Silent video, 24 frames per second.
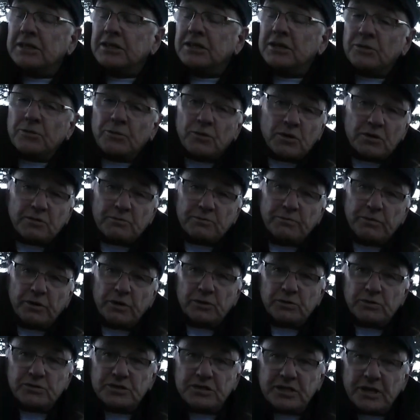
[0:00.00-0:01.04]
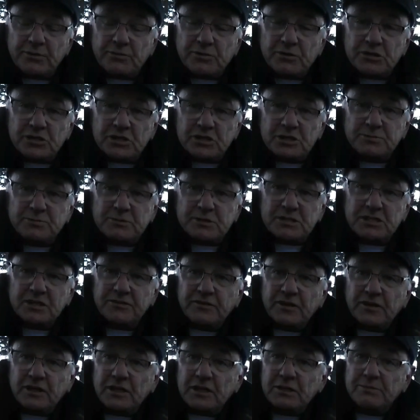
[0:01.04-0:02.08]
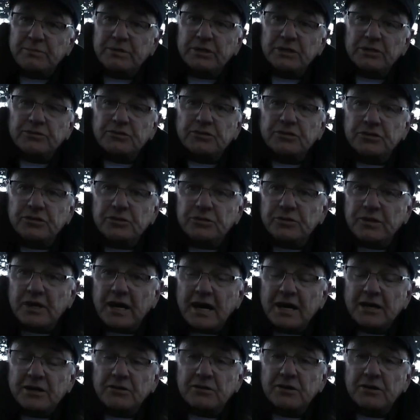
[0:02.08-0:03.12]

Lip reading: there weren't boats that were just specifically built to do that,